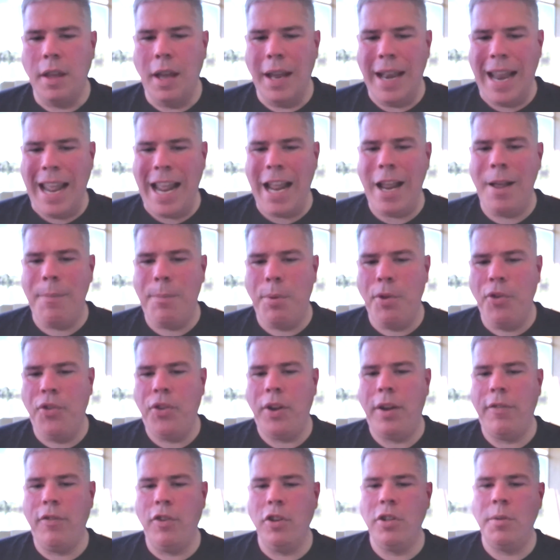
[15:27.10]
An ample
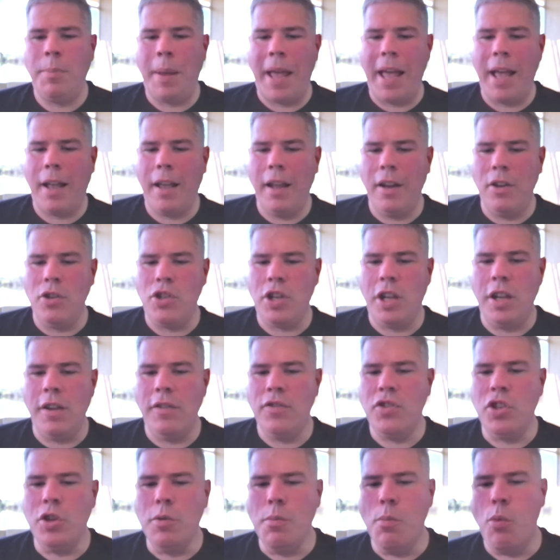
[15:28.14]
severance package
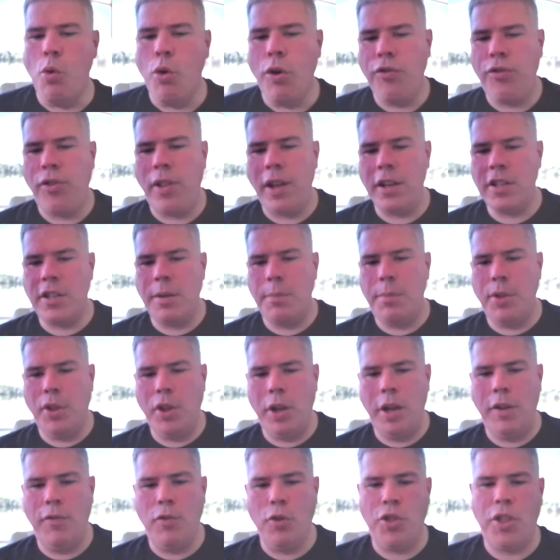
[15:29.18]
gives you more
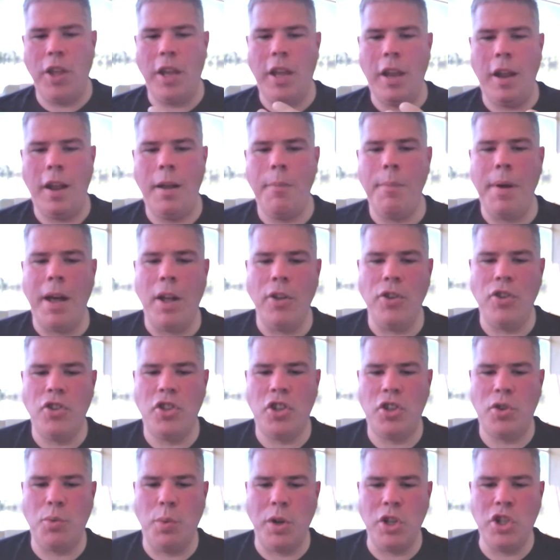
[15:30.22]
flexibility if you're thinking about
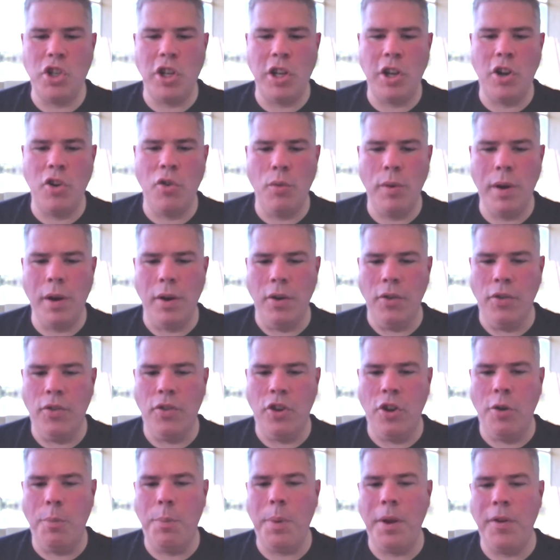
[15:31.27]
switching careers. So
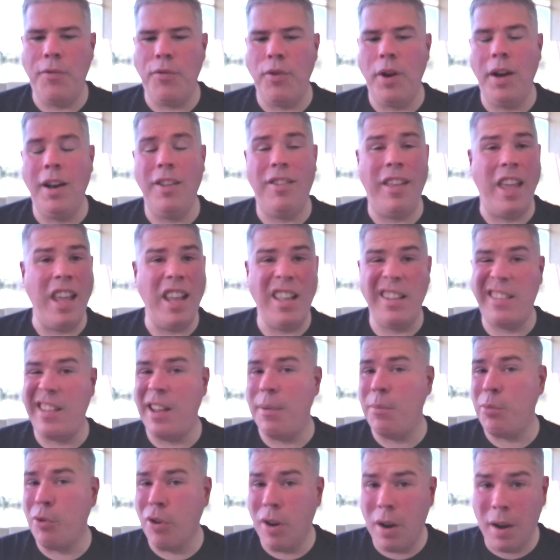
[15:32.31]
don't be afraid to take a
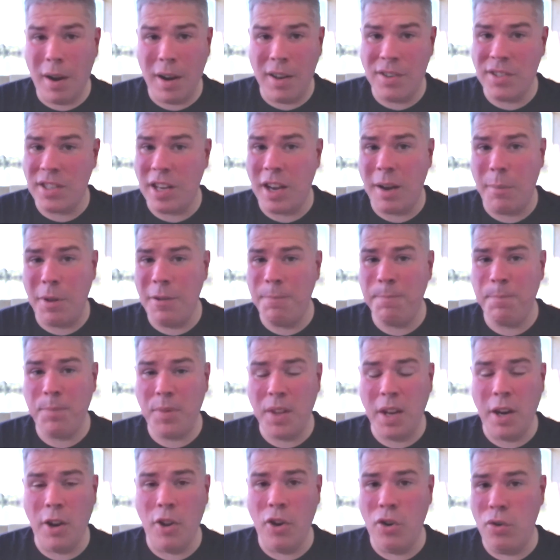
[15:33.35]
temporary assignment
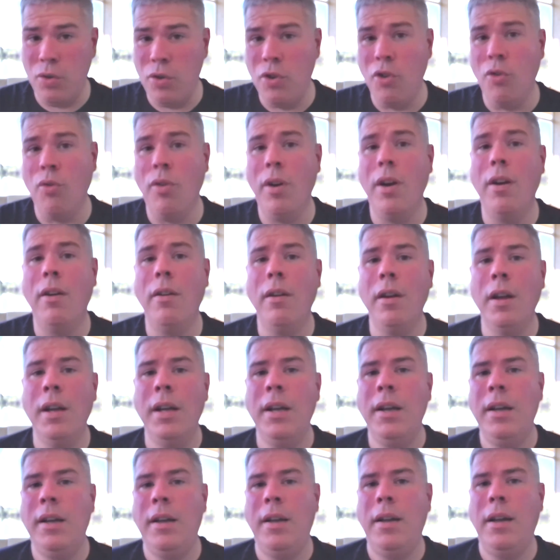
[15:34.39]
in a new career.
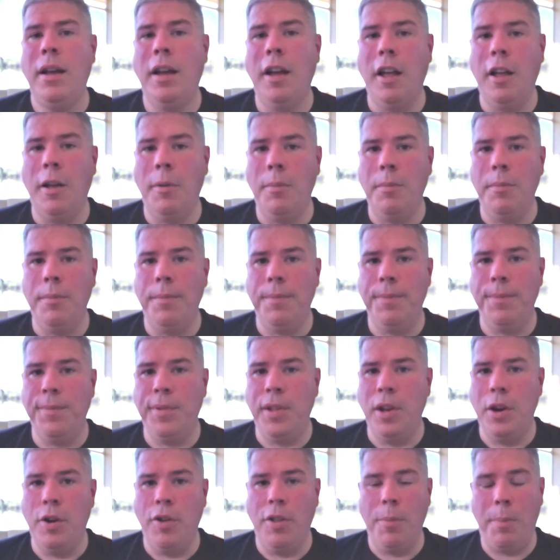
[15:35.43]

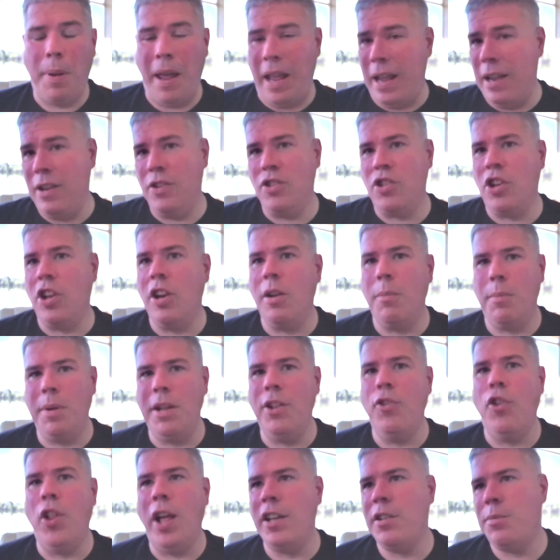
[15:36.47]
The pay is going to be
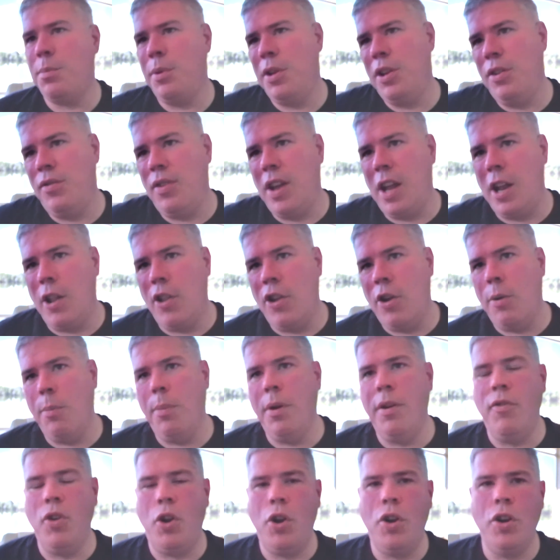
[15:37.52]
less, but you've got a little
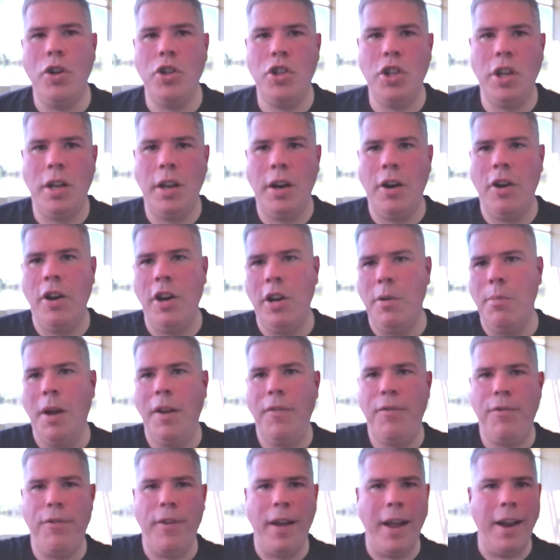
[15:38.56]
bit of a cushion there, and you
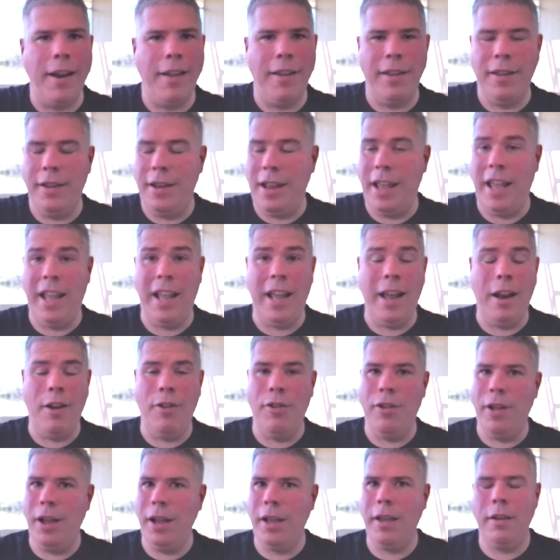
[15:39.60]
might find that, hey, I don't
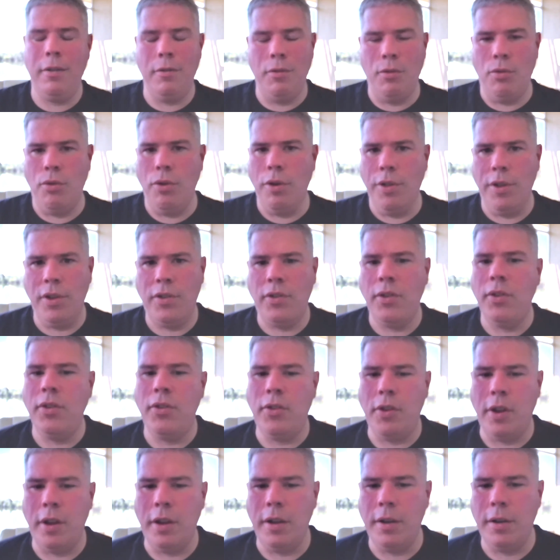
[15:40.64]
like it, or this
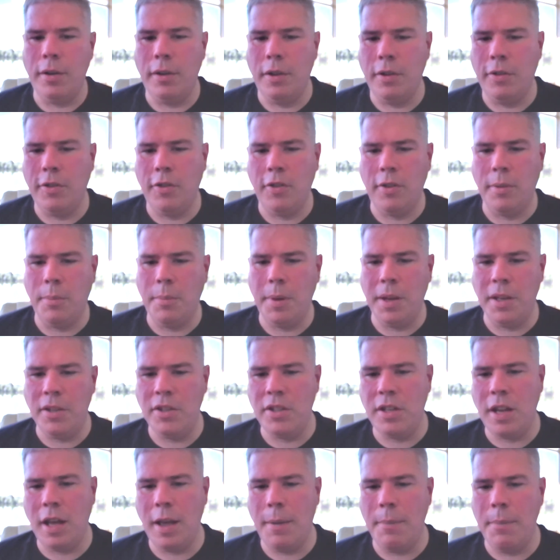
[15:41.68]
is a big
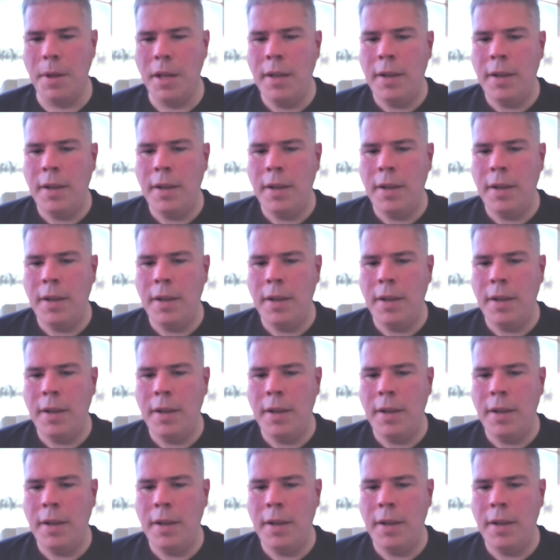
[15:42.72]
step,